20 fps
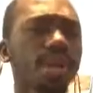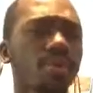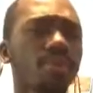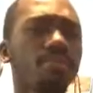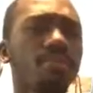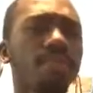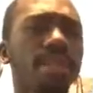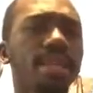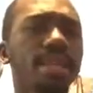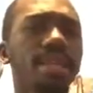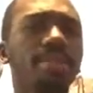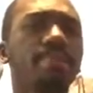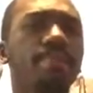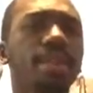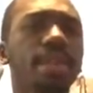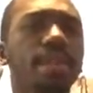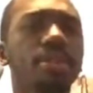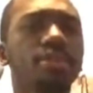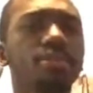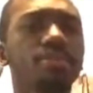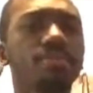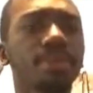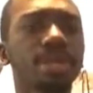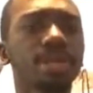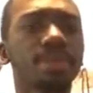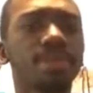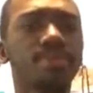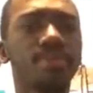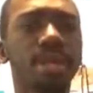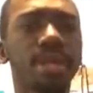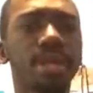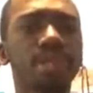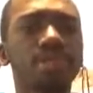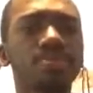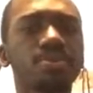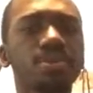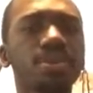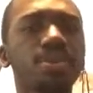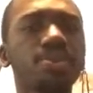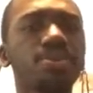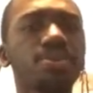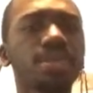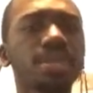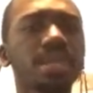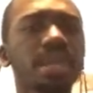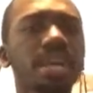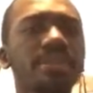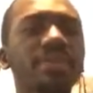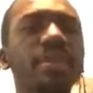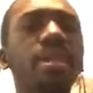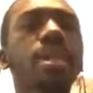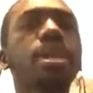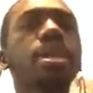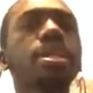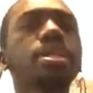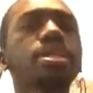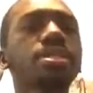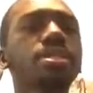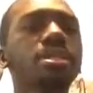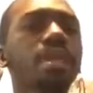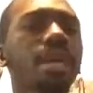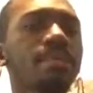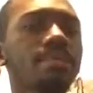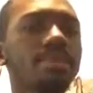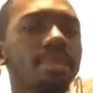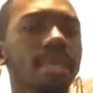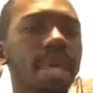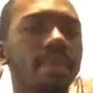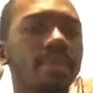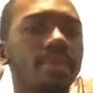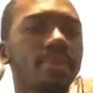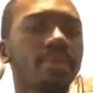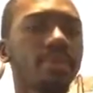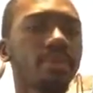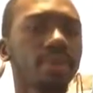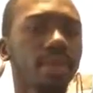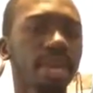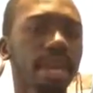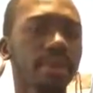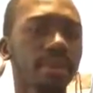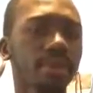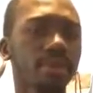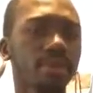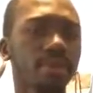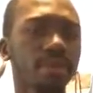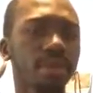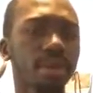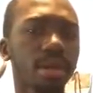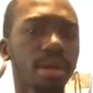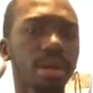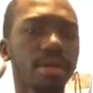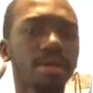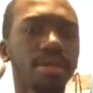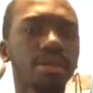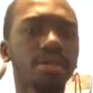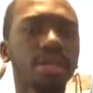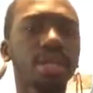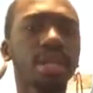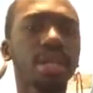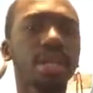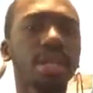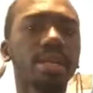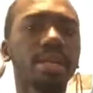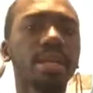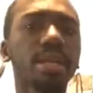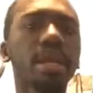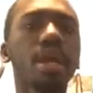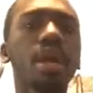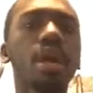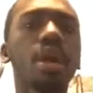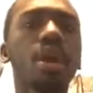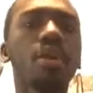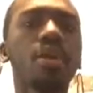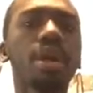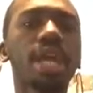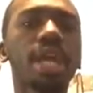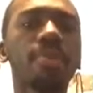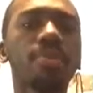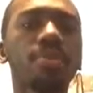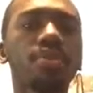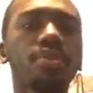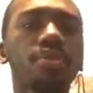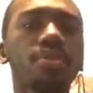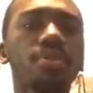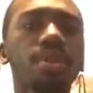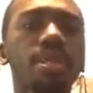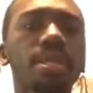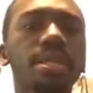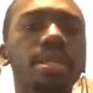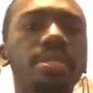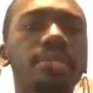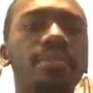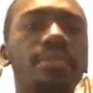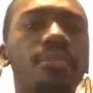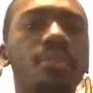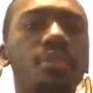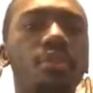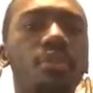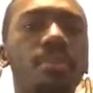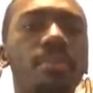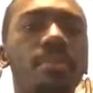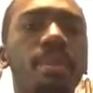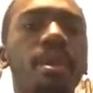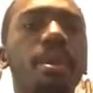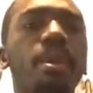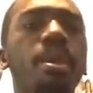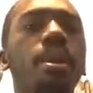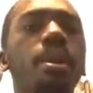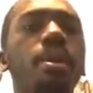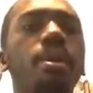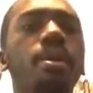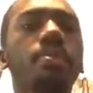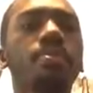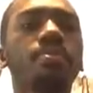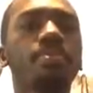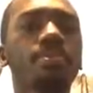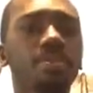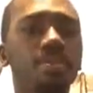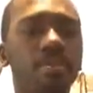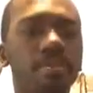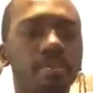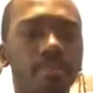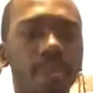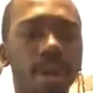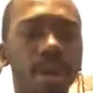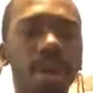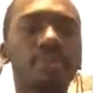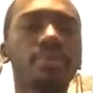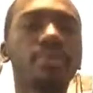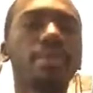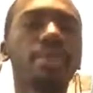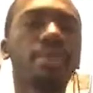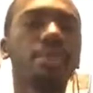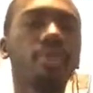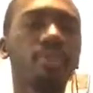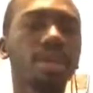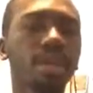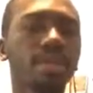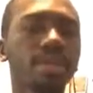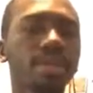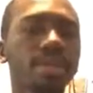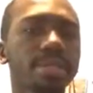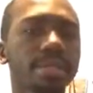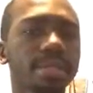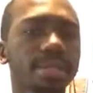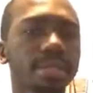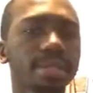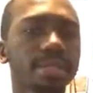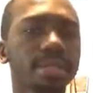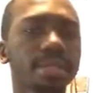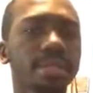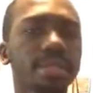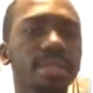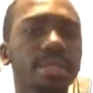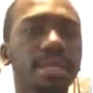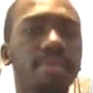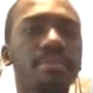intermediate, mid-intermediate range where students have some type of vocabulary knowledge and are able to at least form moderately coherent sentences